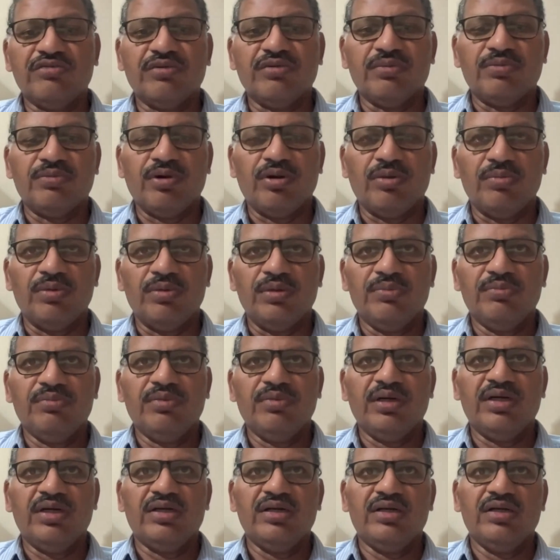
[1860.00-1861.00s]
of a problem,
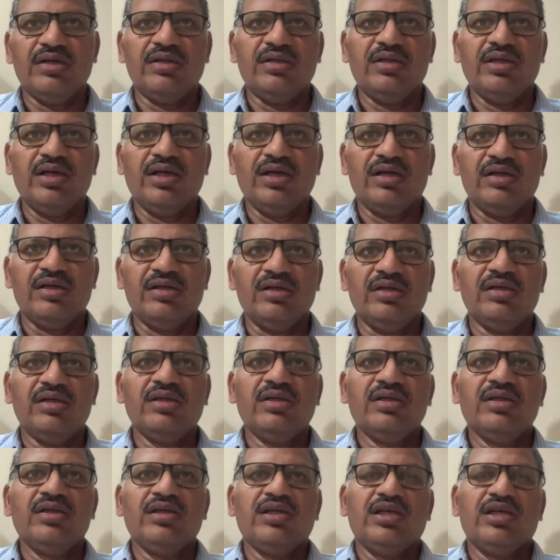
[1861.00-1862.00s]
and uh, they're
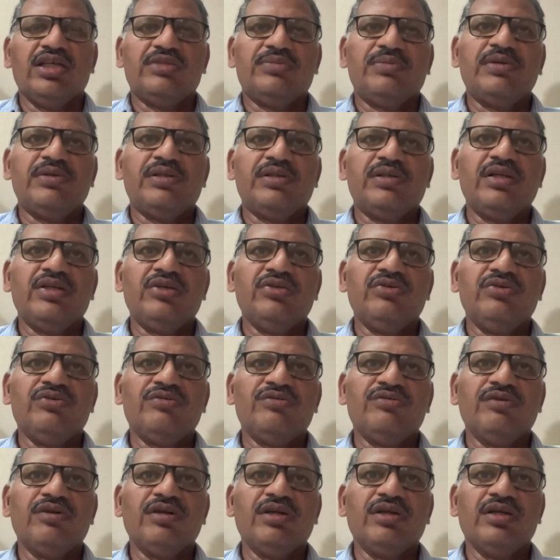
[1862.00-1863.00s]
especially
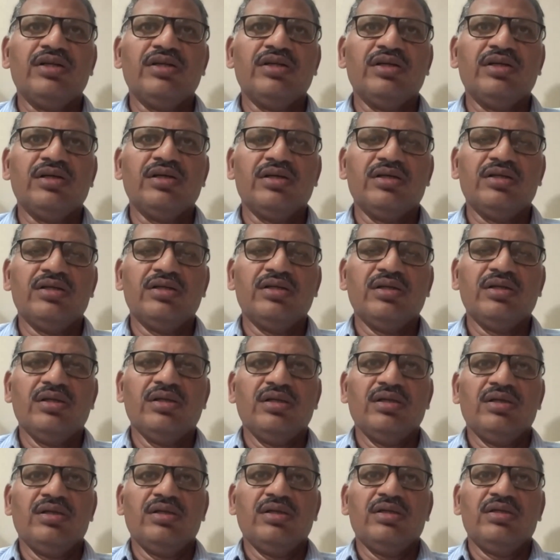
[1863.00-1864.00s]
useful in
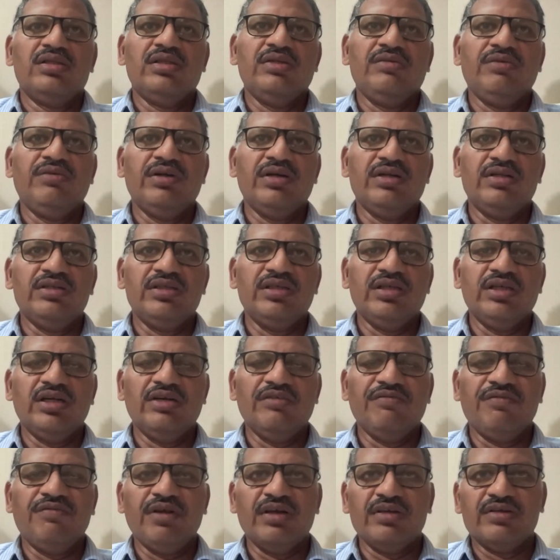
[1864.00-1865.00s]
severe GE
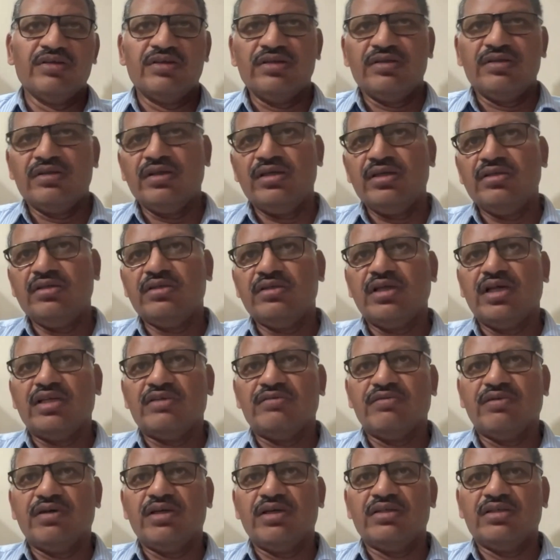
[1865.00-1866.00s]
reflux disease,
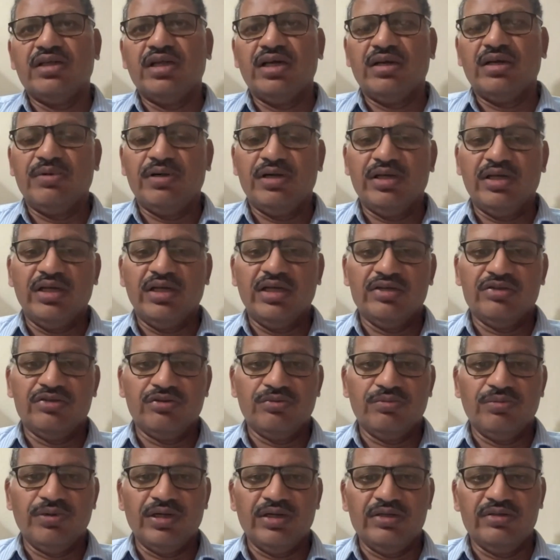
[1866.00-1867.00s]
as well as diabetic
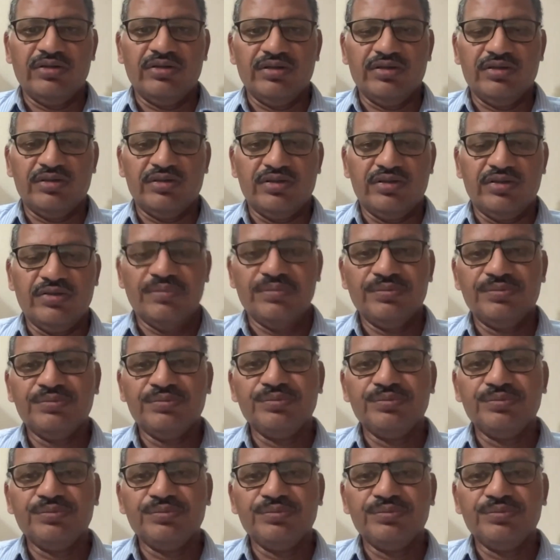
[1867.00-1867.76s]
gastroparesis.